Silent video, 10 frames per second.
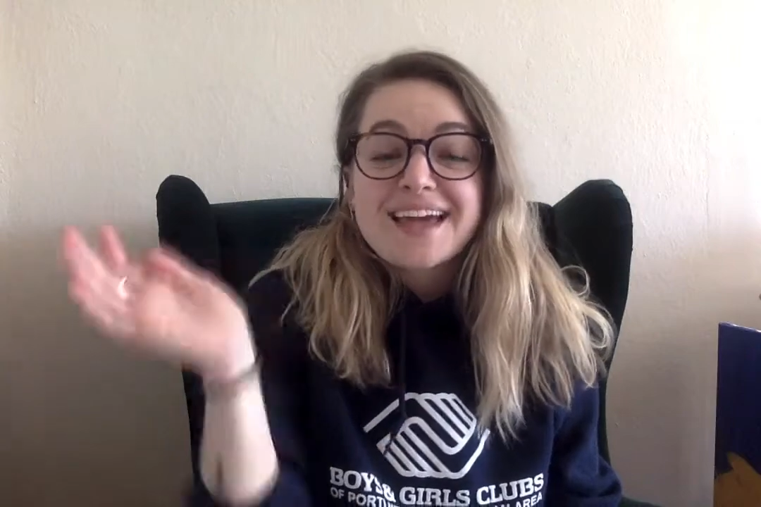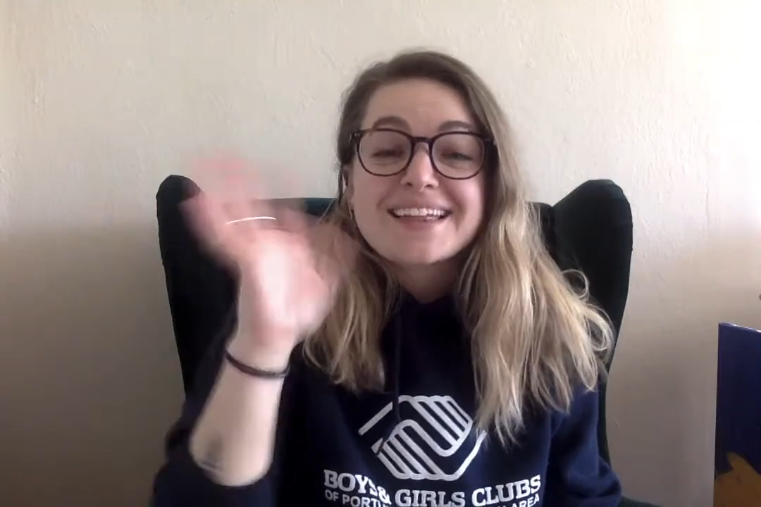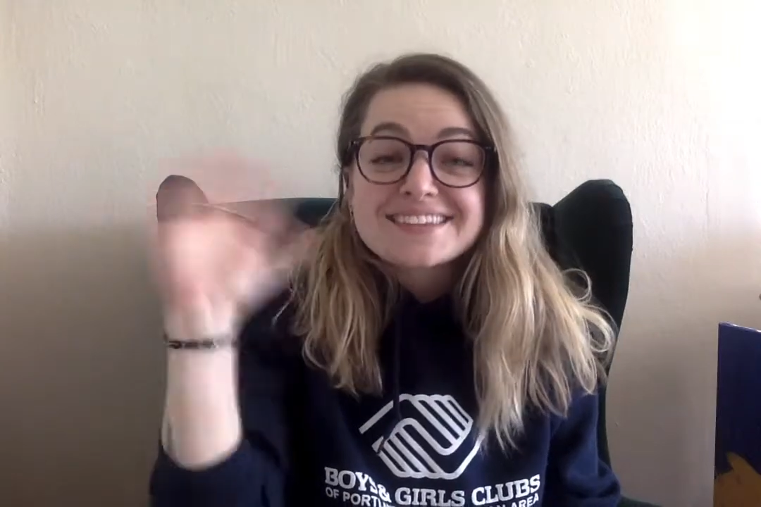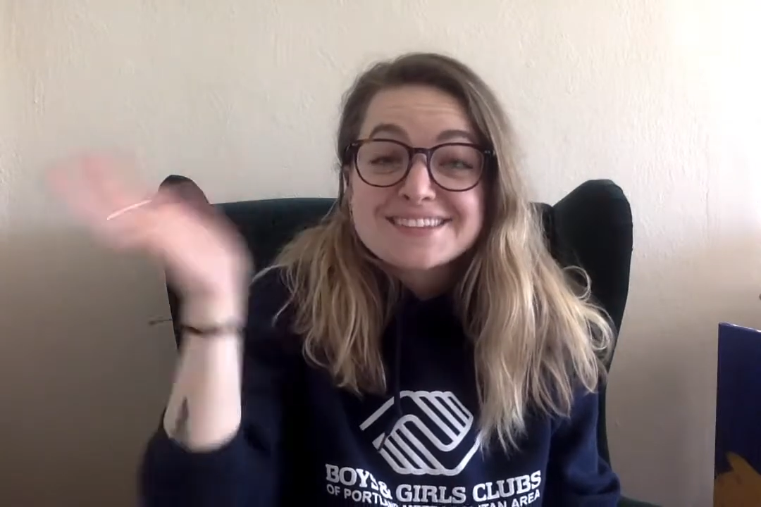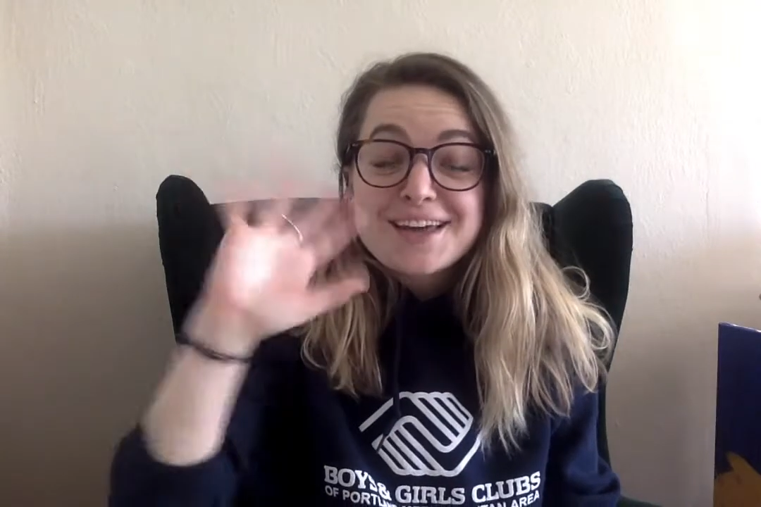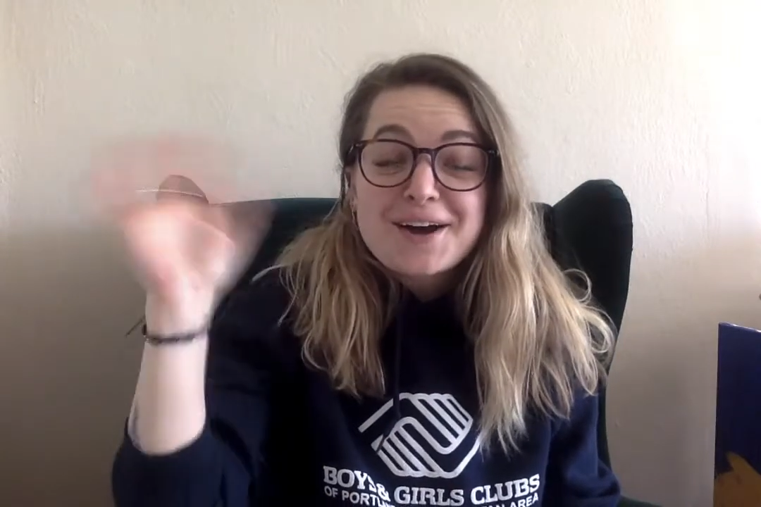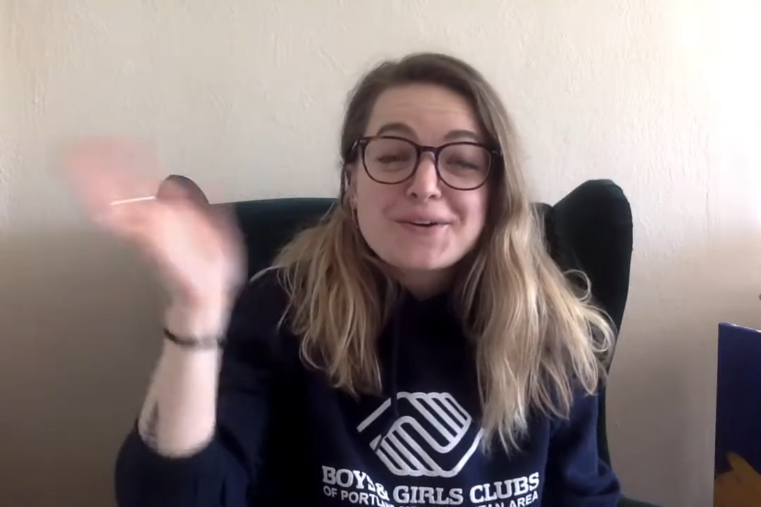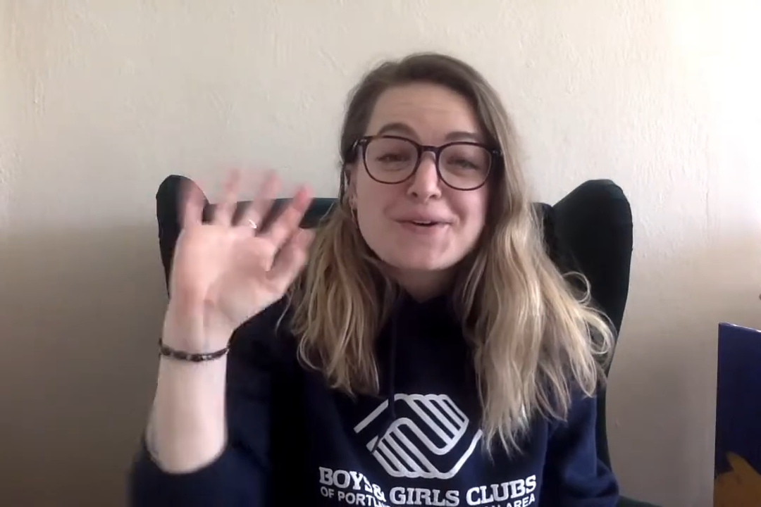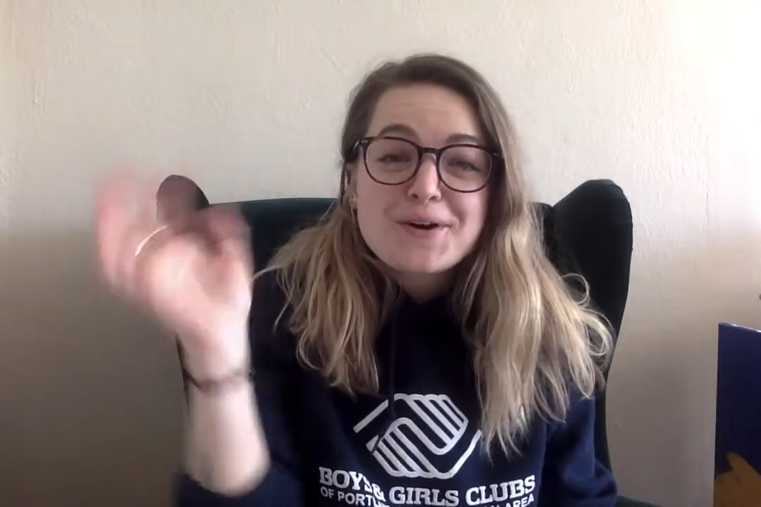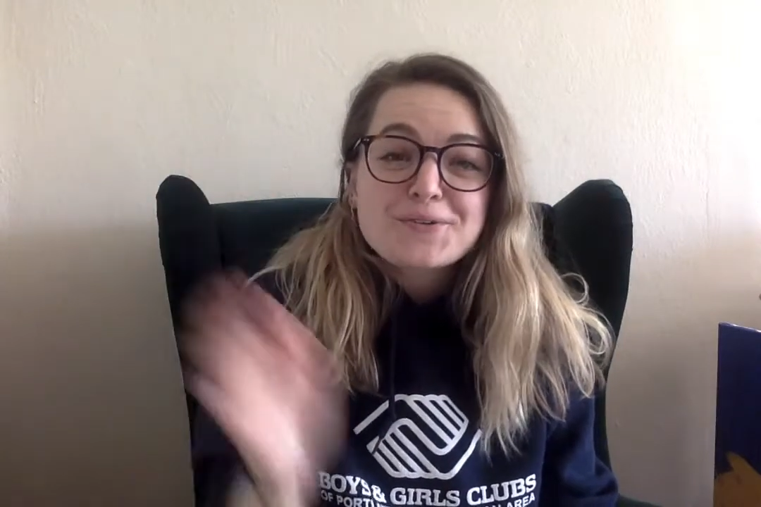Hello,
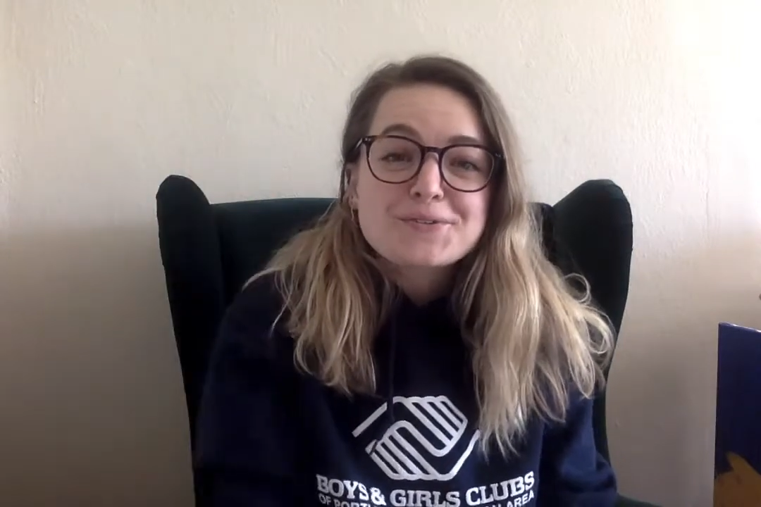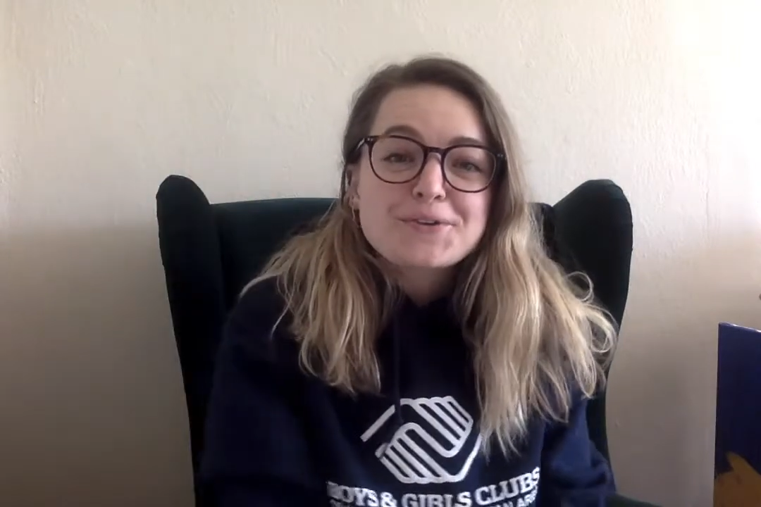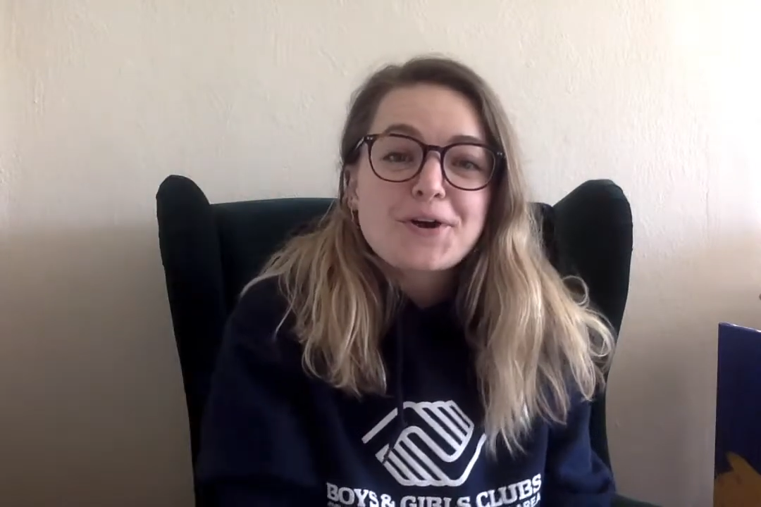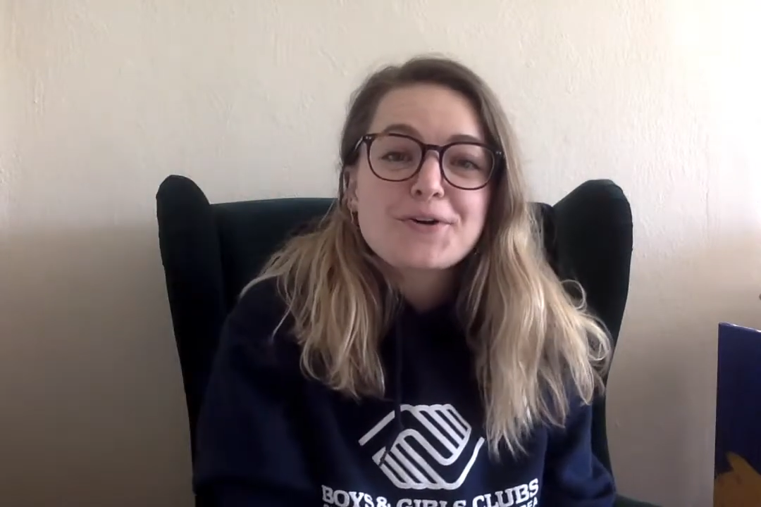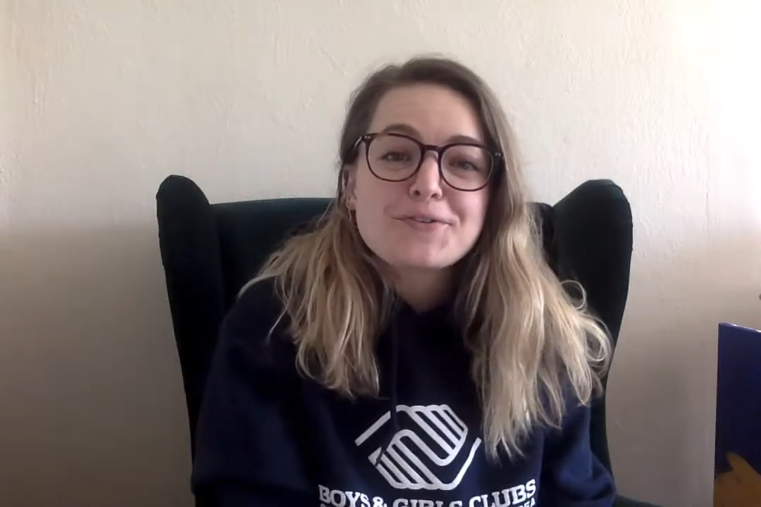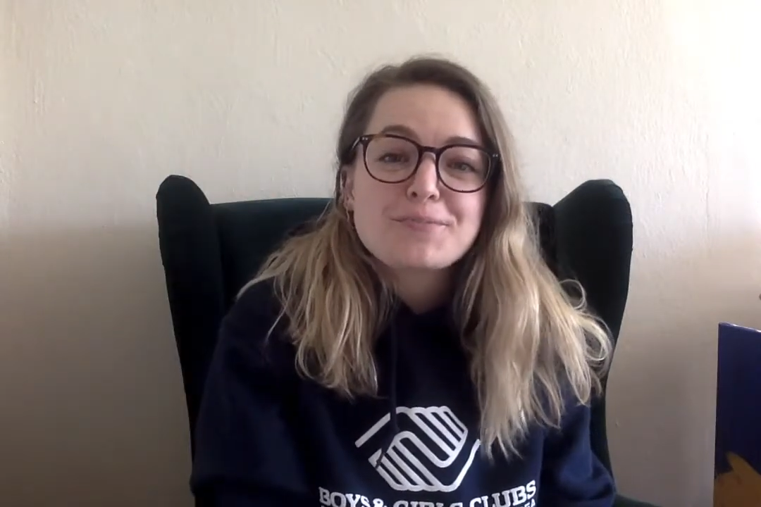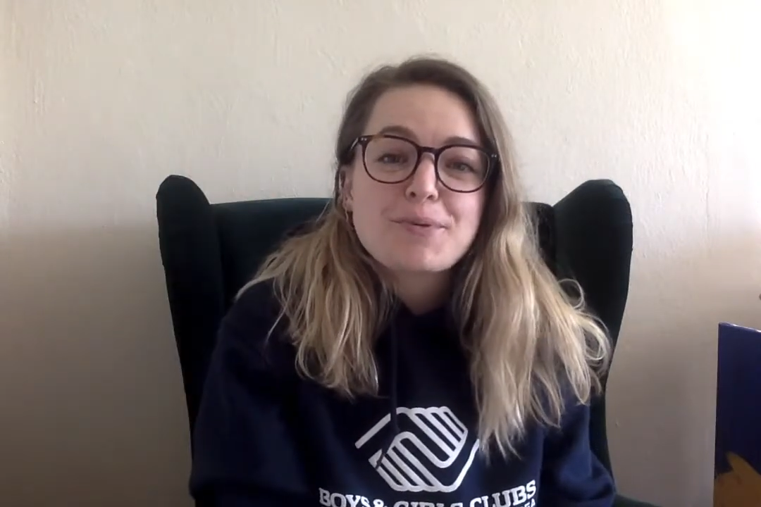Oak Grvoe